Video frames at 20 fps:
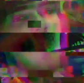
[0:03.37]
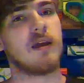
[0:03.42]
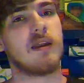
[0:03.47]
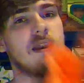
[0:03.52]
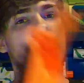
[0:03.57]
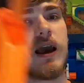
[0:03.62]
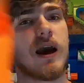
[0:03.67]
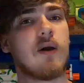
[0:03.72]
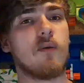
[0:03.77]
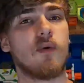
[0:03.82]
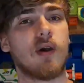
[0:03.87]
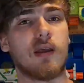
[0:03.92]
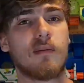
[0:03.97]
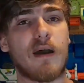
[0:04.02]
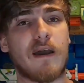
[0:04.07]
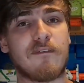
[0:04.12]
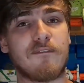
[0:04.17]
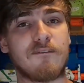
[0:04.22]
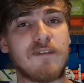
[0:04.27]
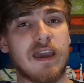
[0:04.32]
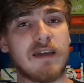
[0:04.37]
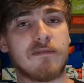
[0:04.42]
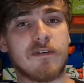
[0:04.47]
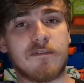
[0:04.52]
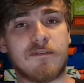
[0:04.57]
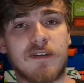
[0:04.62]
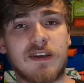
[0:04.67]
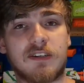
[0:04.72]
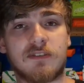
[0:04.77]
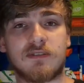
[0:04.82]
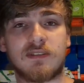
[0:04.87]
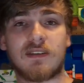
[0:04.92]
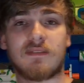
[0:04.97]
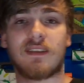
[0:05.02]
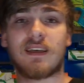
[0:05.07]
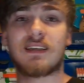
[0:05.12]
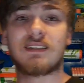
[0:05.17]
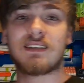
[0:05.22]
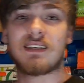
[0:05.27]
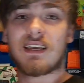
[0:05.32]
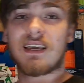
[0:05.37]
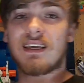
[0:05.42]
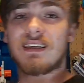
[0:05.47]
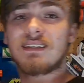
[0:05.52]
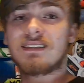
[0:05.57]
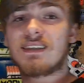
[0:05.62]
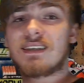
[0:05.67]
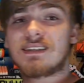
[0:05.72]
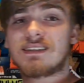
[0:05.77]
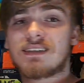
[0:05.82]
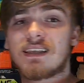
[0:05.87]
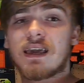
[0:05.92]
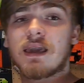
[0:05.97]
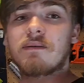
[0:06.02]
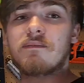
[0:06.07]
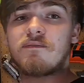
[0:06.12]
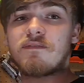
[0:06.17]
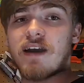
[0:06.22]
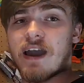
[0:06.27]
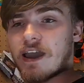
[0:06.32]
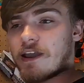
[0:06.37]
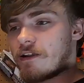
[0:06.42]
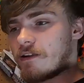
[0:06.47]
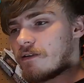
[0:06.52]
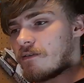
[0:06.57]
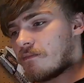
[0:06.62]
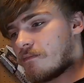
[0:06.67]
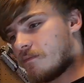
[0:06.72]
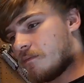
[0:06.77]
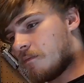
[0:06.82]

Now, one of my favorite features of this is the slam fire.